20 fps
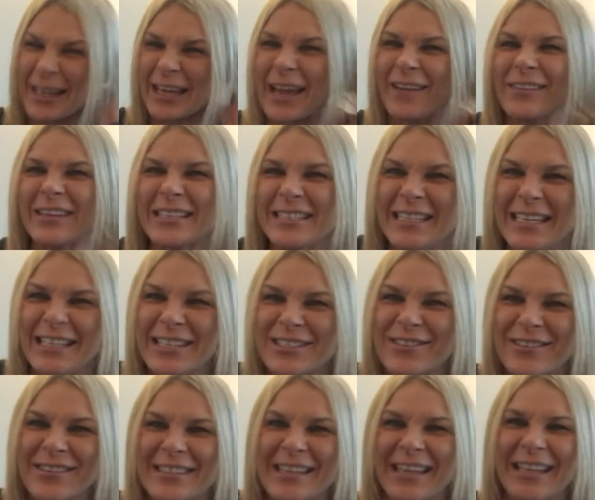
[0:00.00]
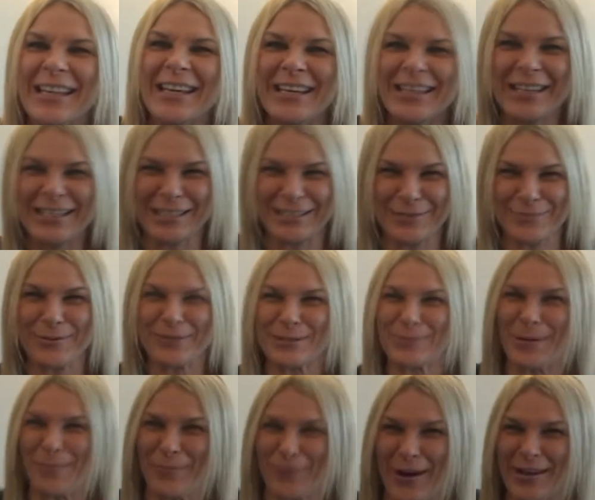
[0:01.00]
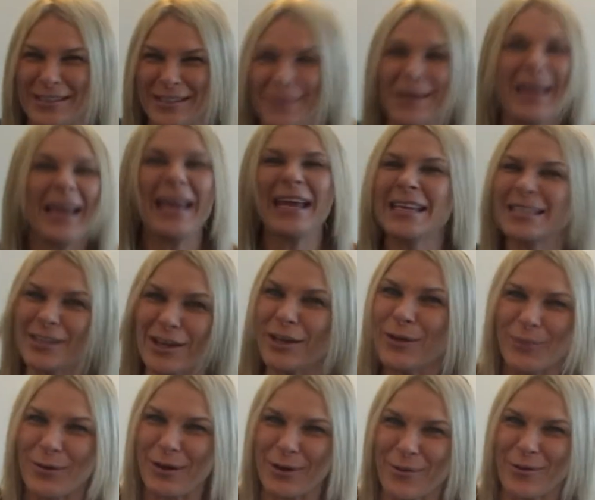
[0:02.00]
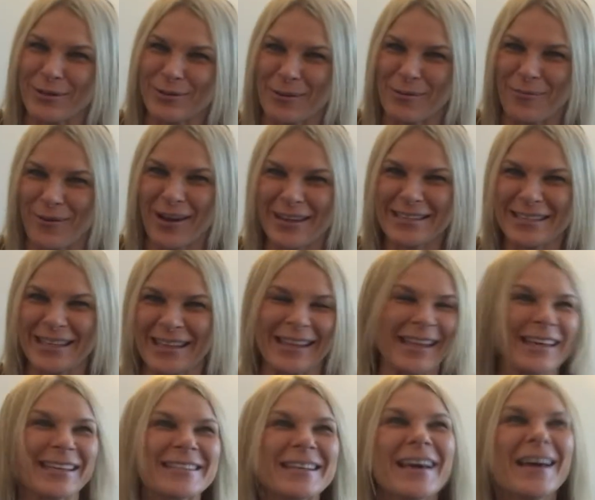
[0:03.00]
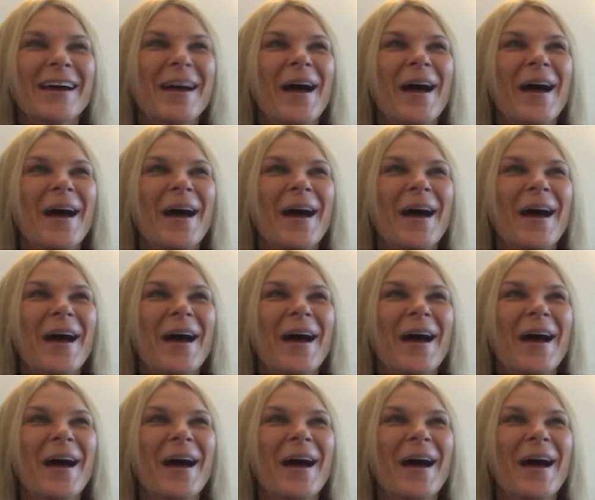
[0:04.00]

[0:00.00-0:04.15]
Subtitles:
like having a teacher, isn't it? You just want to impress them. He's the only one I want to impress in this.